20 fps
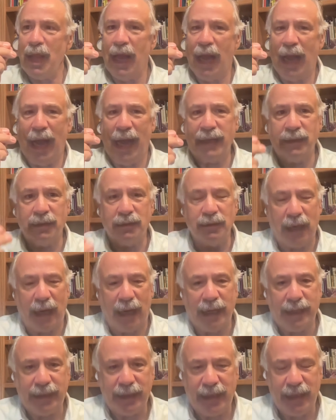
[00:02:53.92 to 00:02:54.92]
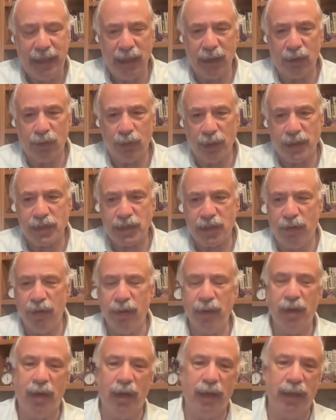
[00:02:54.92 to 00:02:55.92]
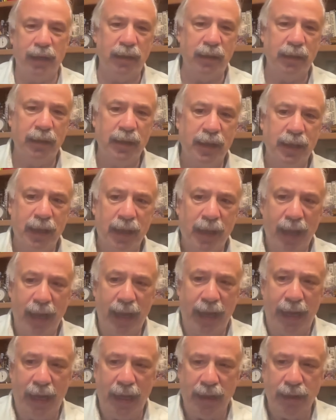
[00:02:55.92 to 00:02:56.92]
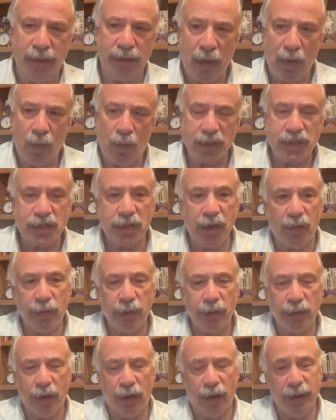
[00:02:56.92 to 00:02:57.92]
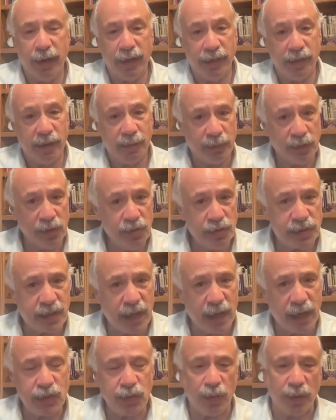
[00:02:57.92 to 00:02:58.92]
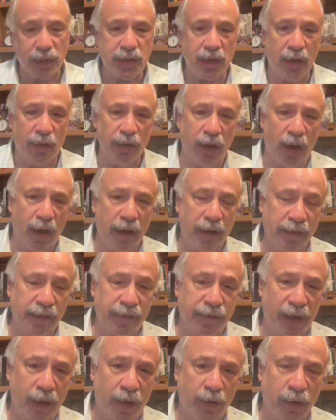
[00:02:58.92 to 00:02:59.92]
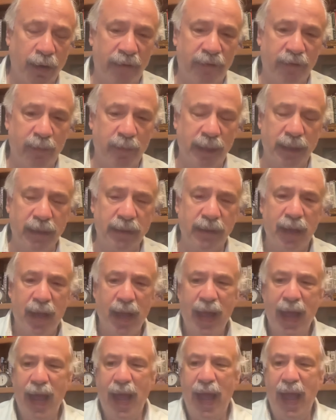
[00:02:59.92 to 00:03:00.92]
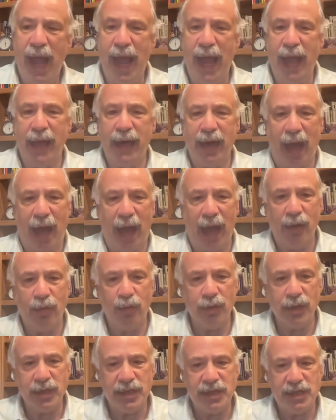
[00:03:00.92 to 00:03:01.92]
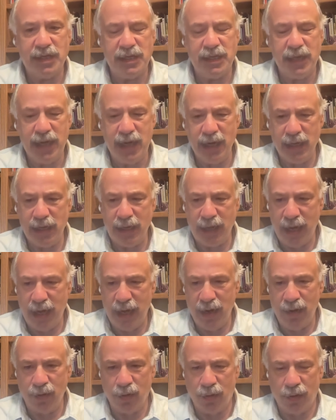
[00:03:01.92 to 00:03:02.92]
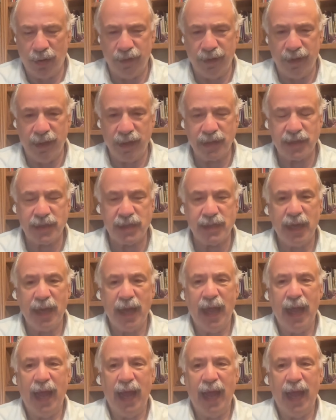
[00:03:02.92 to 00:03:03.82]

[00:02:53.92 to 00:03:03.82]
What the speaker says: I'd hear what's going on and what's going on in the blue states, what's going on in the federal government. And I would see and hear all this.